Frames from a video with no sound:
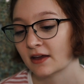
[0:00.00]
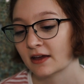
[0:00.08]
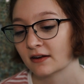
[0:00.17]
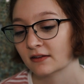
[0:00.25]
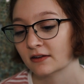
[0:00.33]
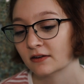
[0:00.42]

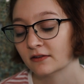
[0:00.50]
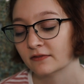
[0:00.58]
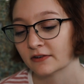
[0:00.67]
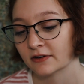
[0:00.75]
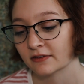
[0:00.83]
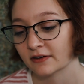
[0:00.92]
and a little
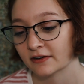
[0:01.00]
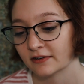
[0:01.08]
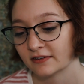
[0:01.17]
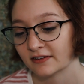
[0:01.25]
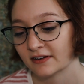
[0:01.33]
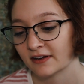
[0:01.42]

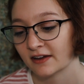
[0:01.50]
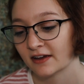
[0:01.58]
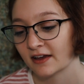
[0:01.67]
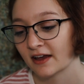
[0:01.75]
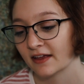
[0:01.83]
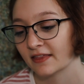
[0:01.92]
further,
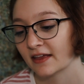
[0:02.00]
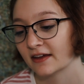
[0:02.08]
and